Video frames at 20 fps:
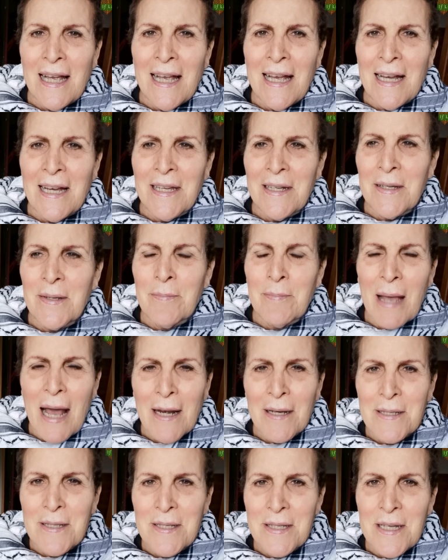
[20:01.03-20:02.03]
And
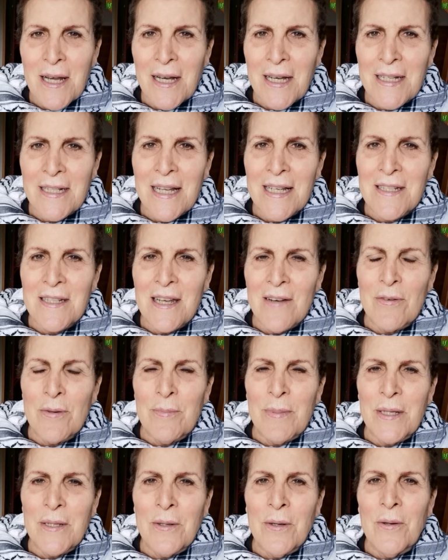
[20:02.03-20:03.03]
Palestine has
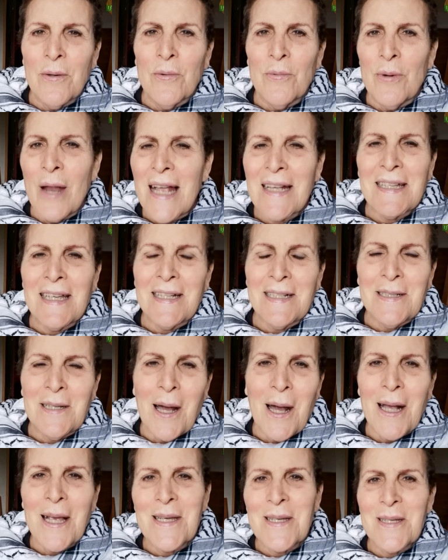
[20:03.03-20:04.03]
never been
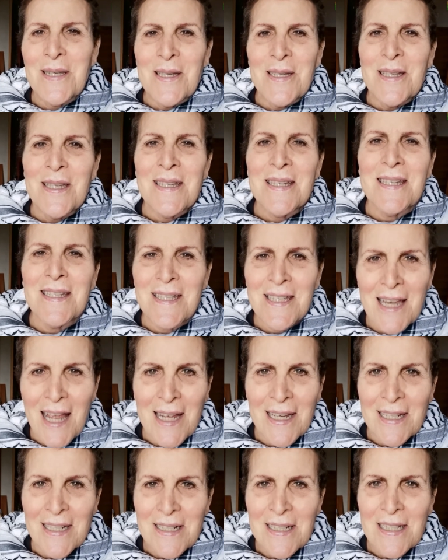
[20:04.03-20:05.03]
recognized as a
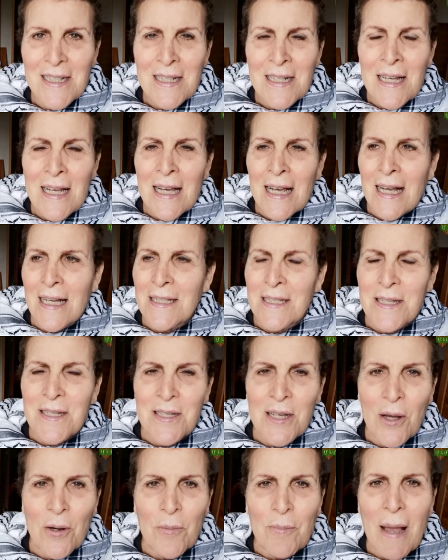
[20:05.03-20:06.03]
state. And
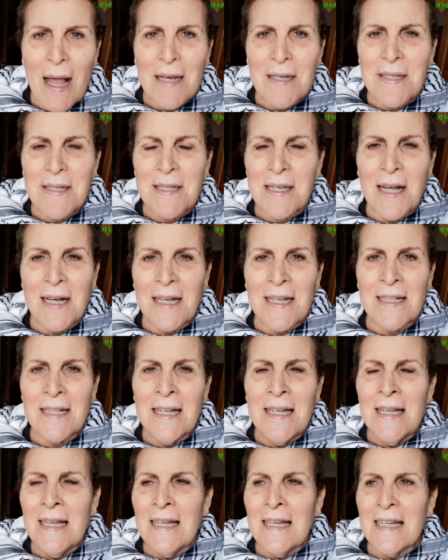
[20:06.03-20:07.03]
so
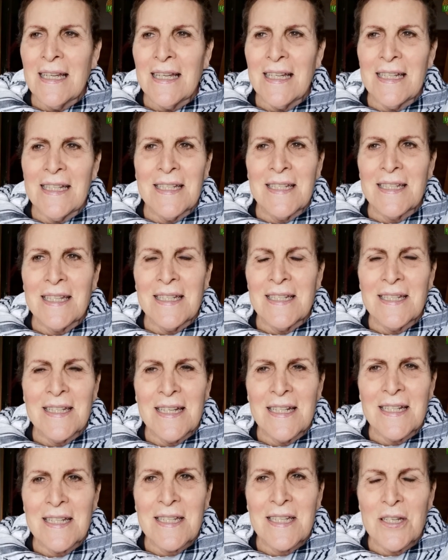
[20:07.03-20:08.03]
Palestine
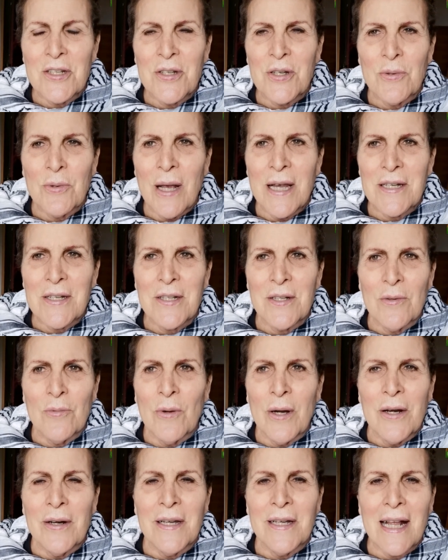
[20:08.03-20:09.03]
is in a situation
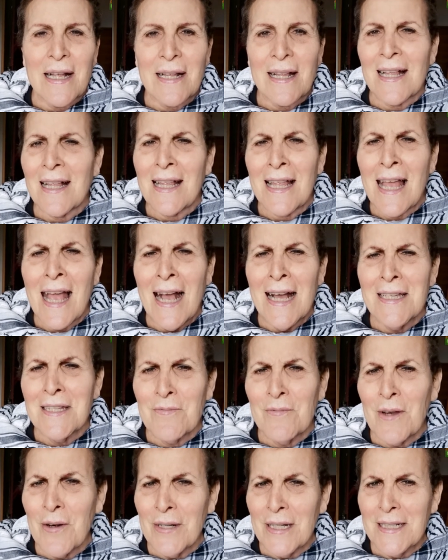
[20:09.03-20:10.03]
where it
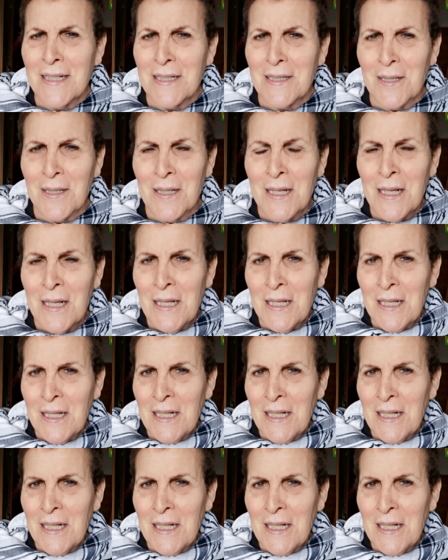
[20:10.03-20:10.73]
has very little